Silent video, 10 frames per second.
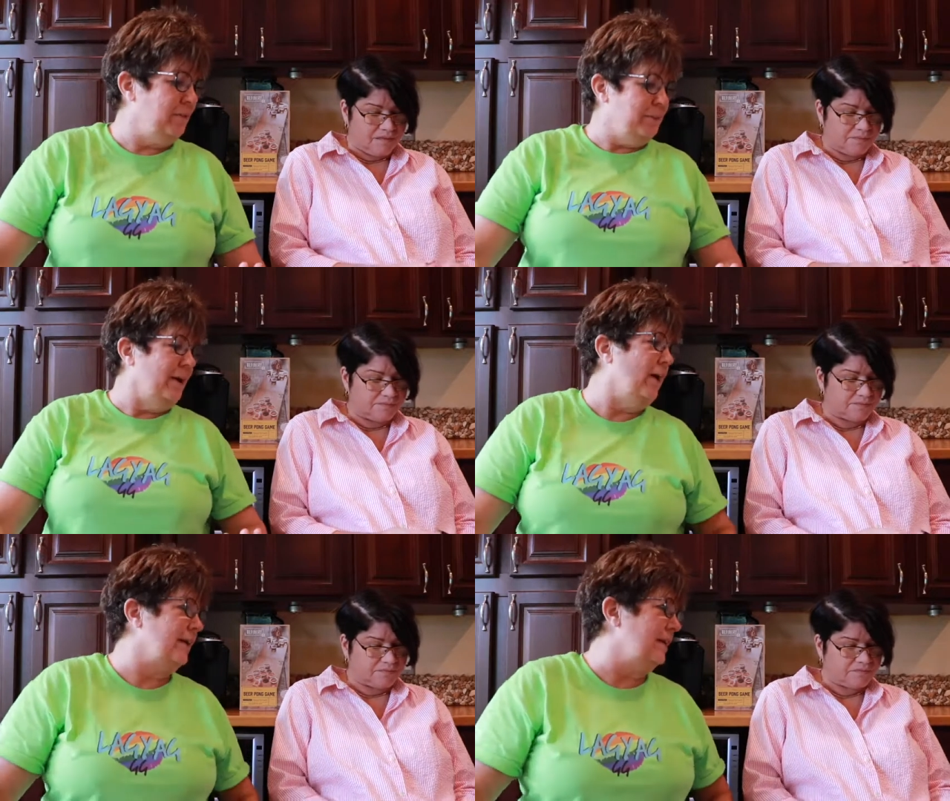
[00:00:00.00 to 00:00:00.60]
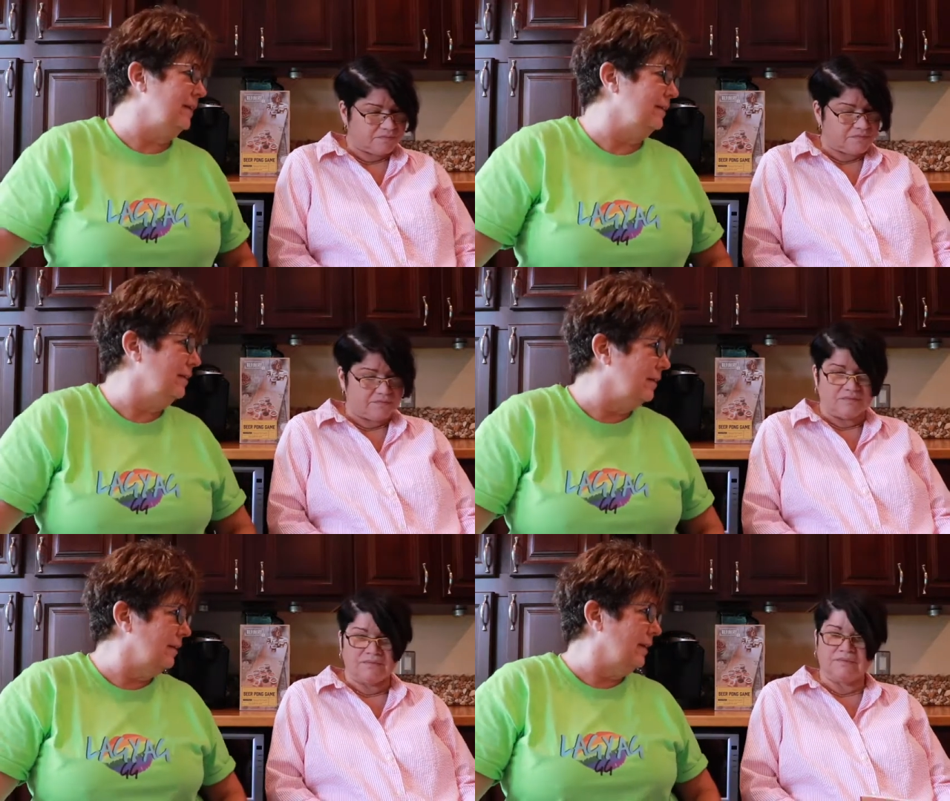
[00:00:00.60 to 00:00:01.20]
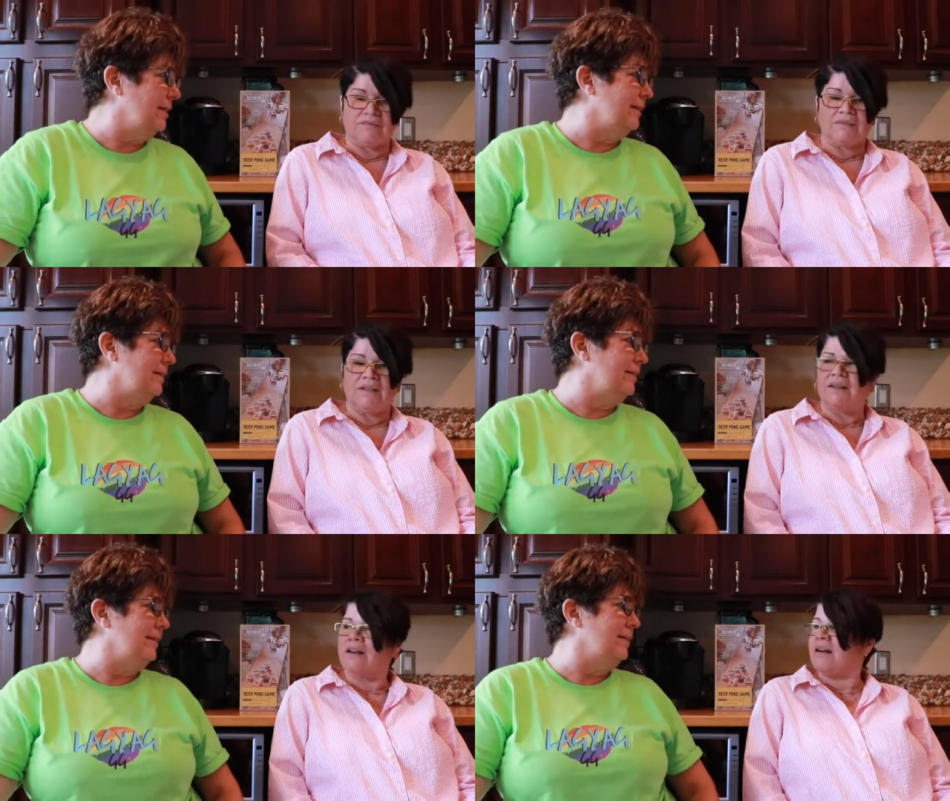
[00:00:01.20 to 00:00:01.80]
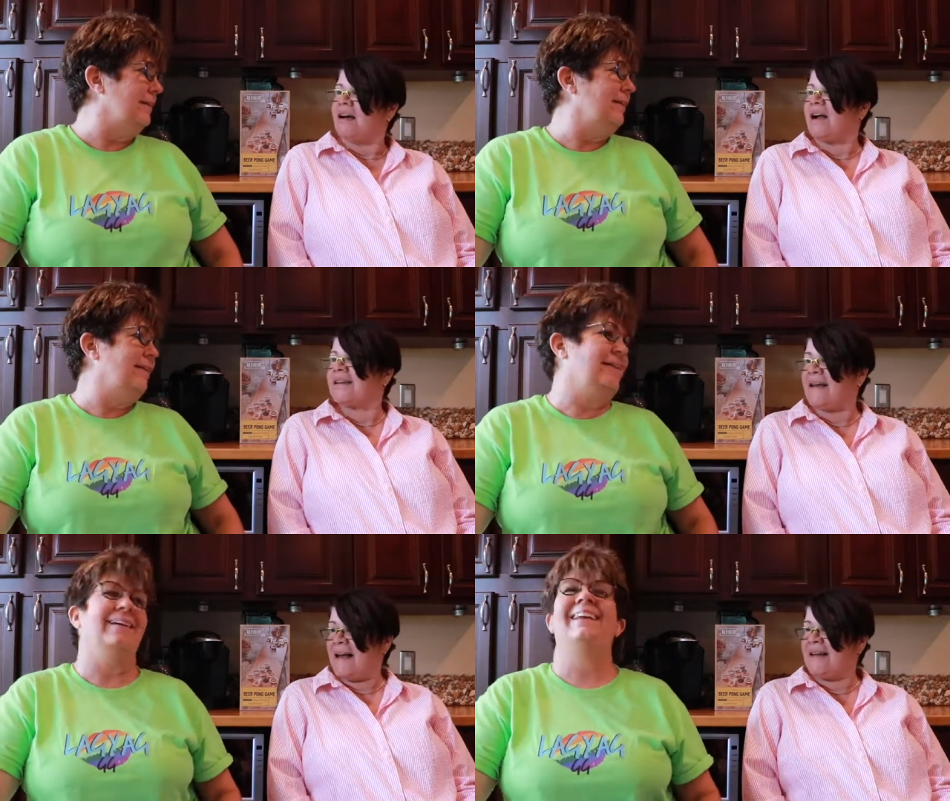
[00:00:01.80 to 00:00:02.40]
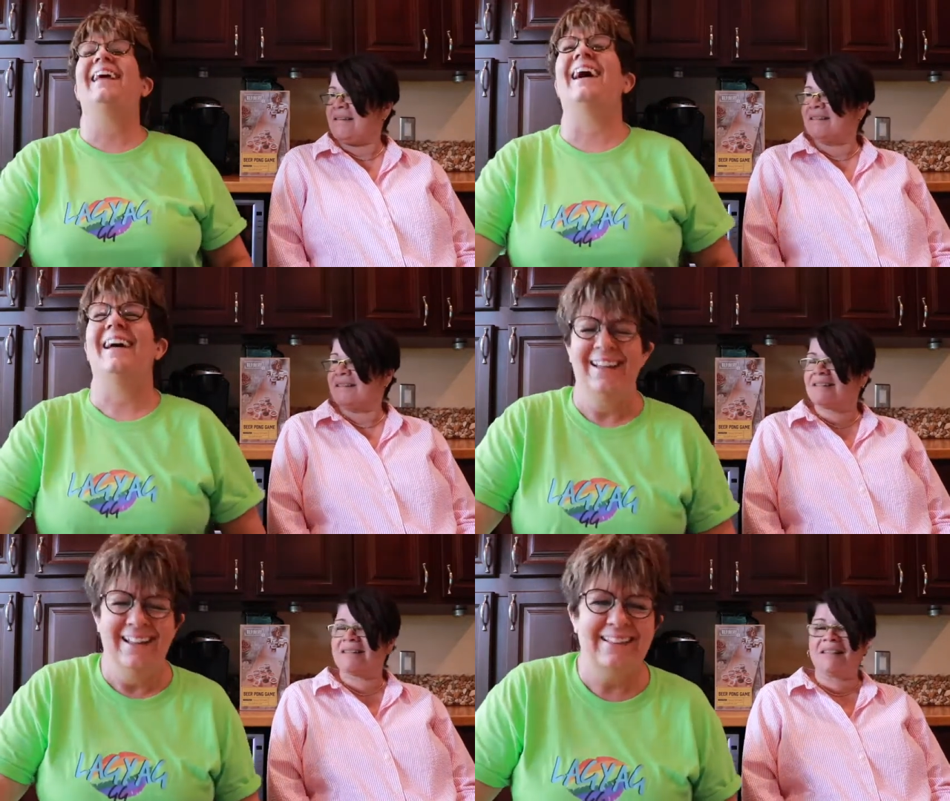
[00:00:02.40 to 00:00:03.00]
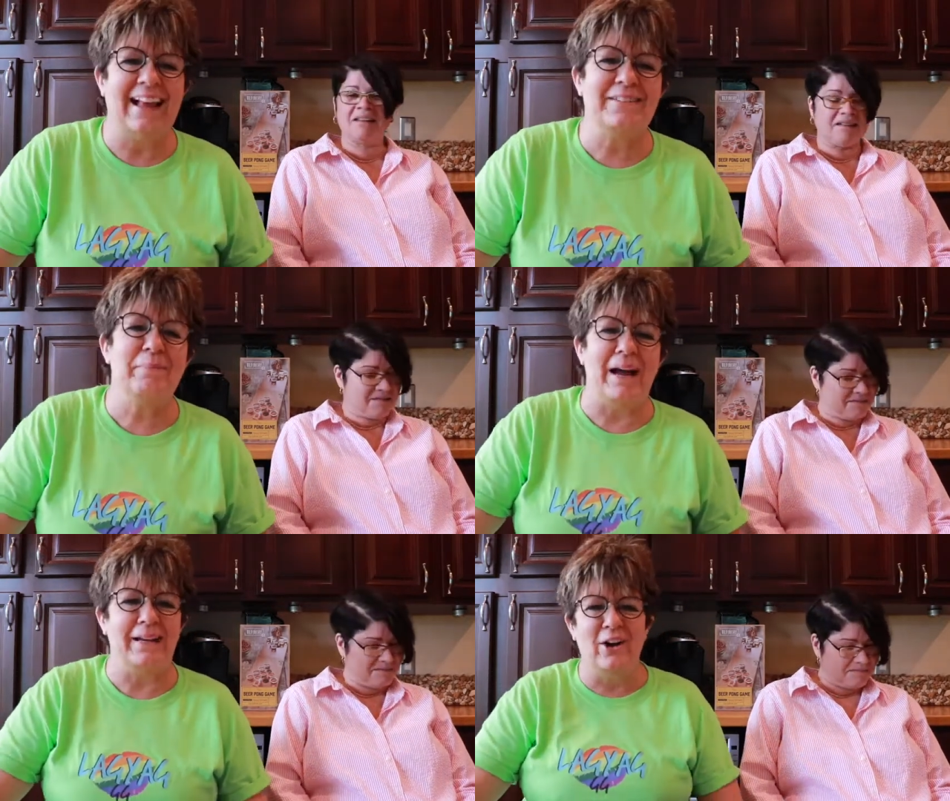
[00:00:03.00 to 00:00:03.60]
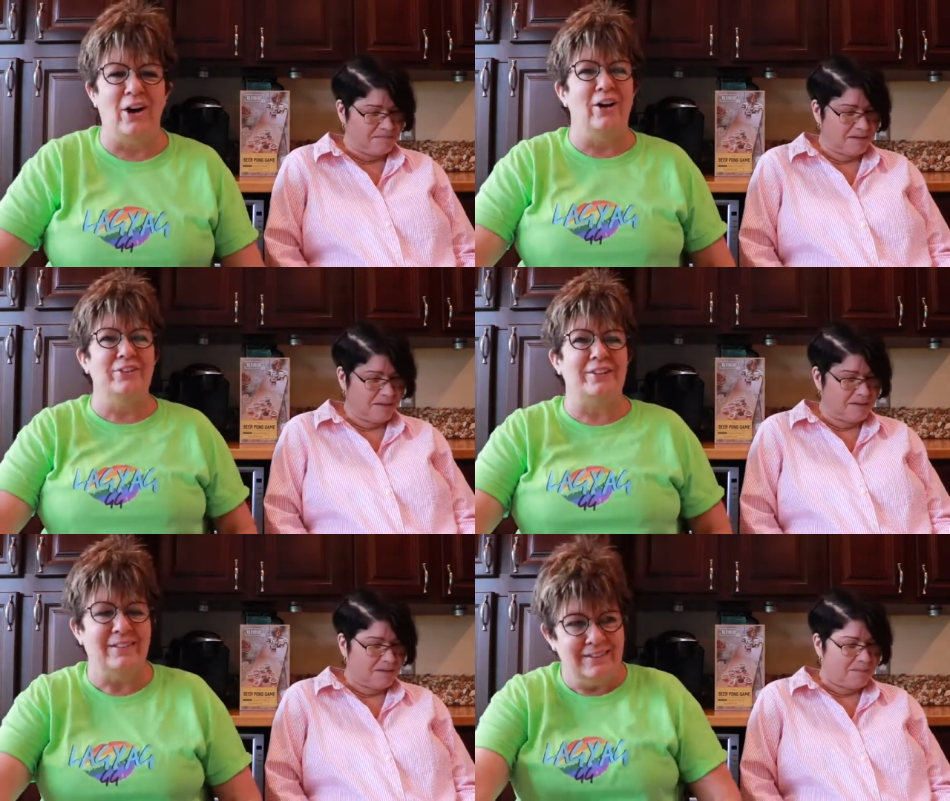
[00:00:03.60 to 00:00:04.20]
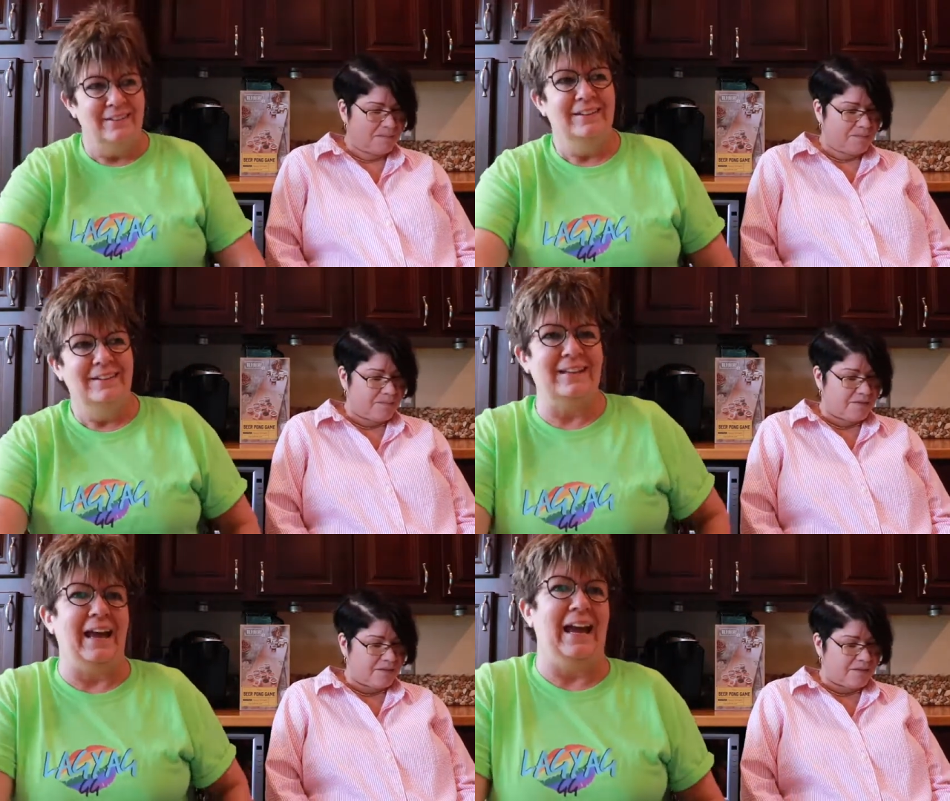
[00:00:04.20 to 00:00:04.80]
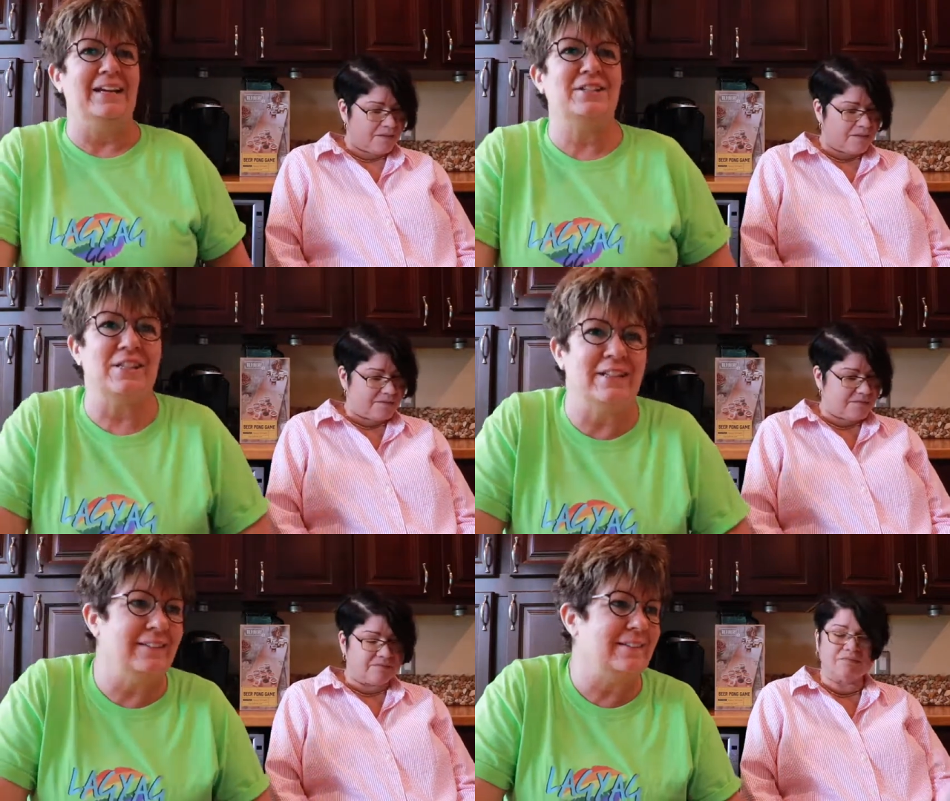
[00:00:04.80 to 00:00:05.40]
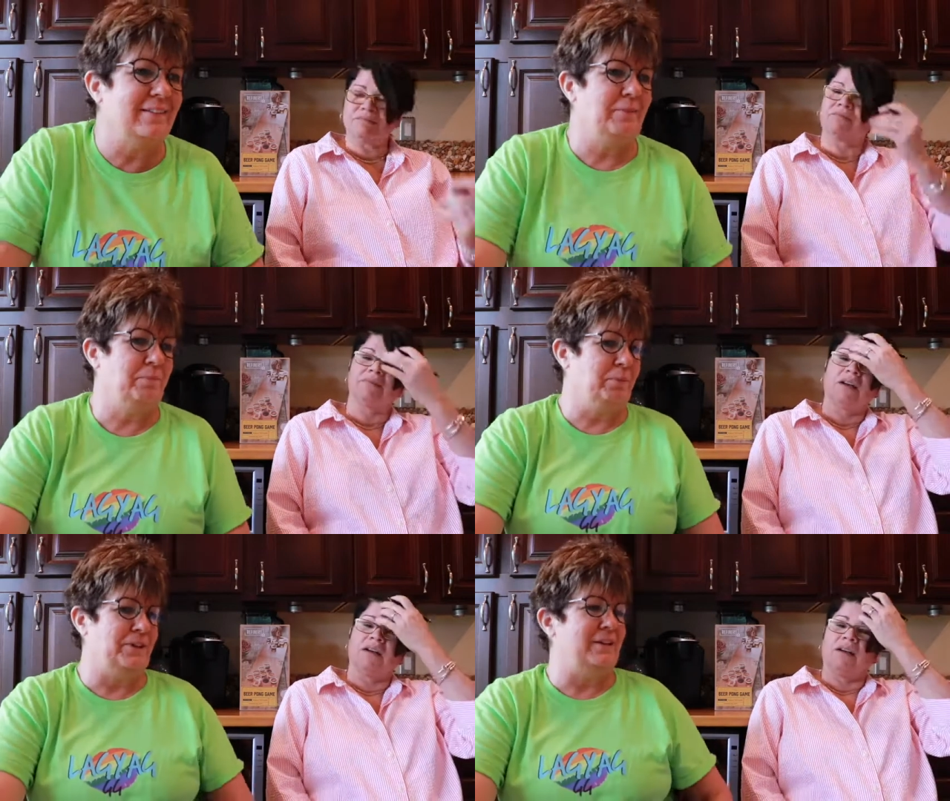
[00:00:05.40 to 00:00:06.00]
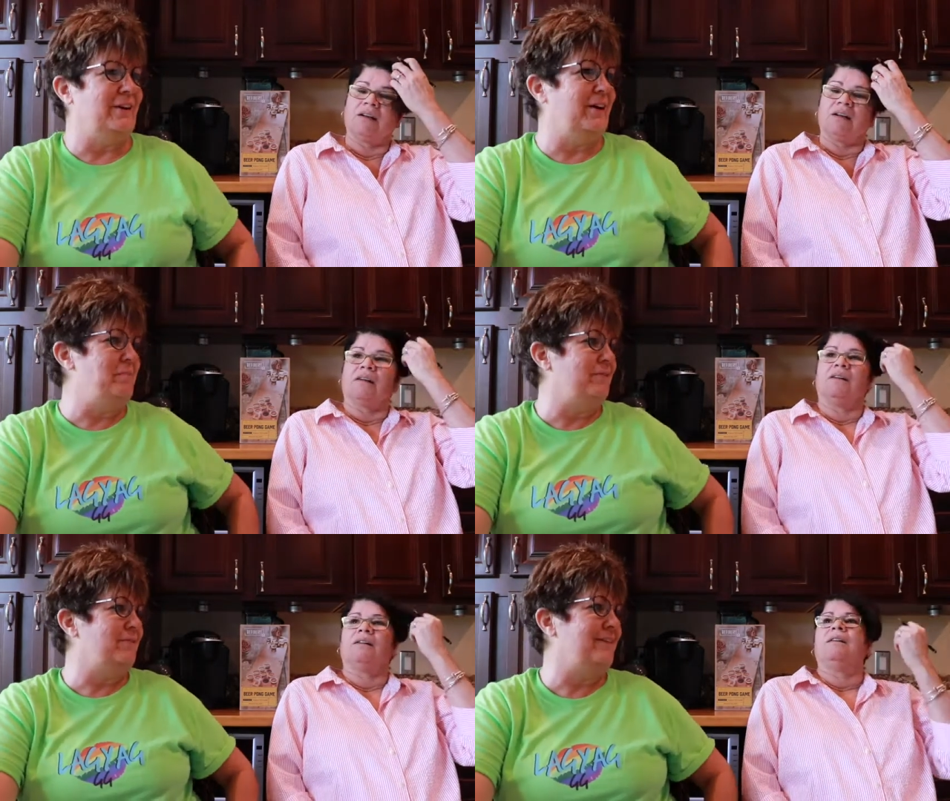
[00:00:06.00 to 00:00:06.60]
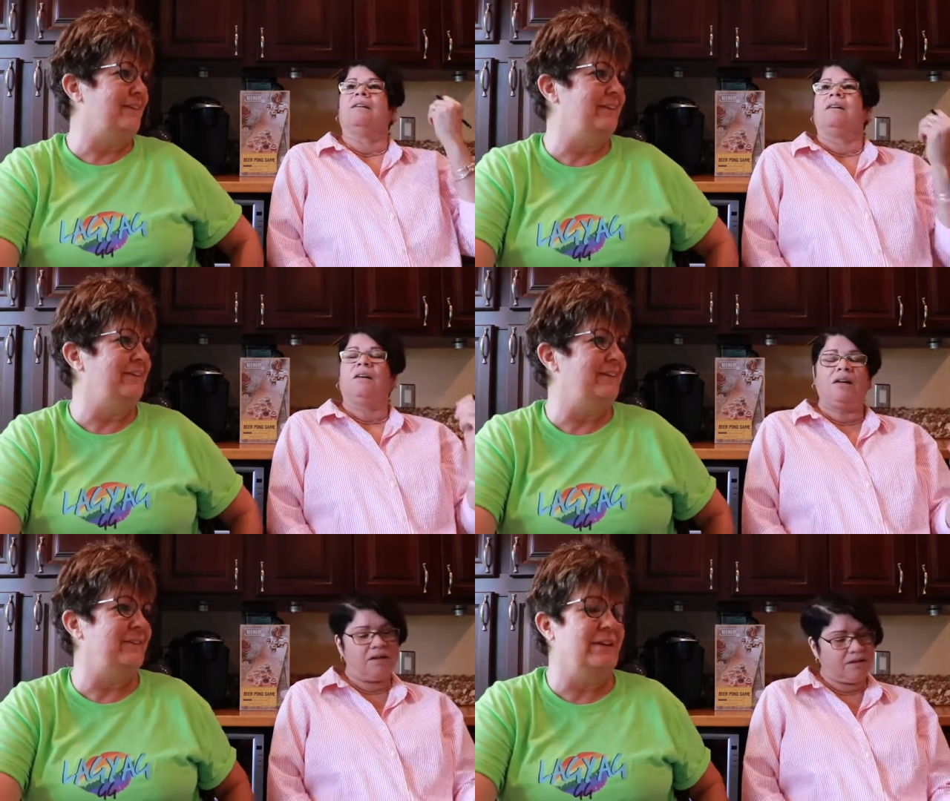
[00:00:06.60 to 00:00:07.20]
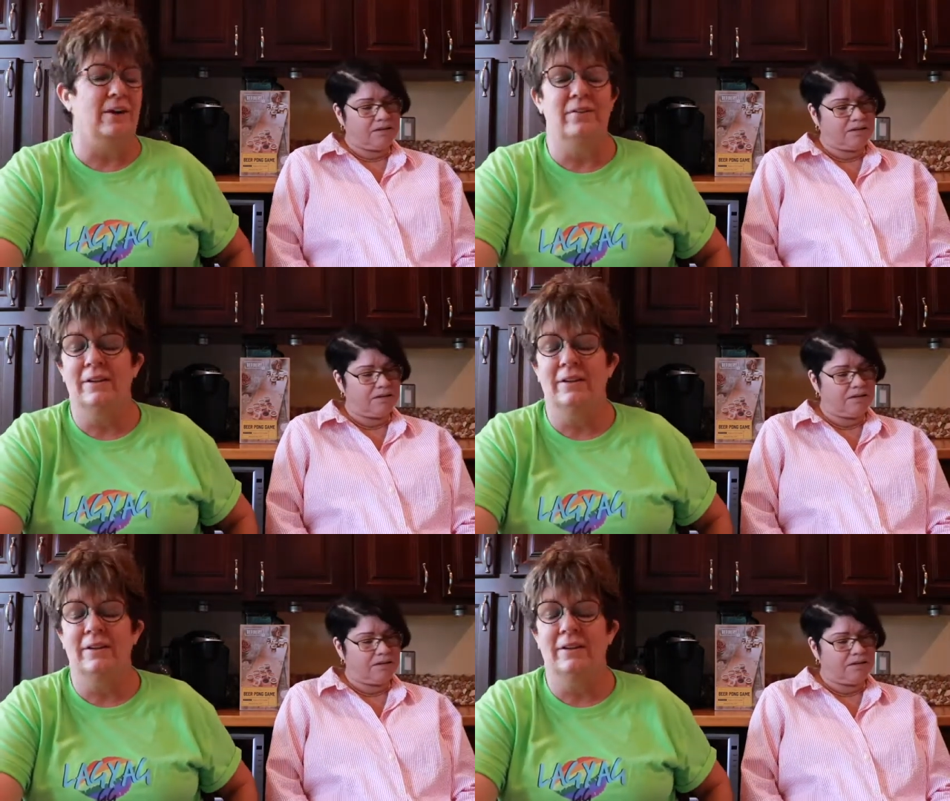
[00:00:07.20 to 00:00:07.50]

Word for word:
Speaker 1: we've been on again, so I did it to you again. Again? Yeah, that's my call to to action is putting it on before you even know.